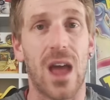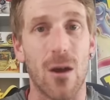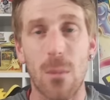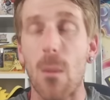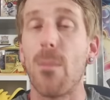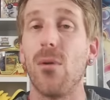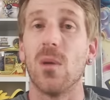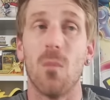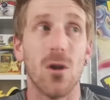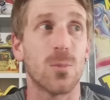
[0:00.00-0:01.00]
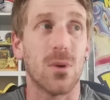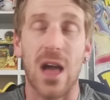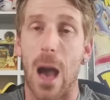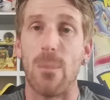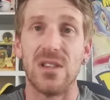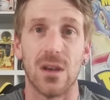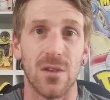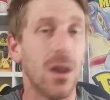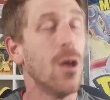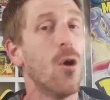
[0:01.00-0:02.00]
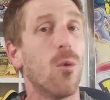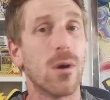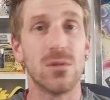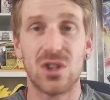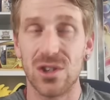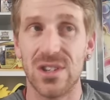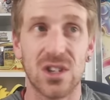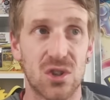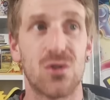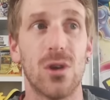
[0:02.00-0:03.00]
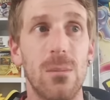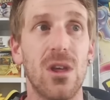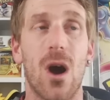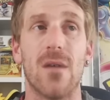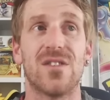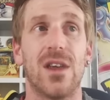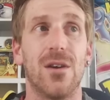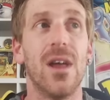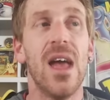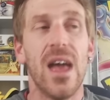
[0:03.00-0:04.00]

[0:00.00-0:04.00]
I remember pulling multiple copies of it where it was just extremely off center,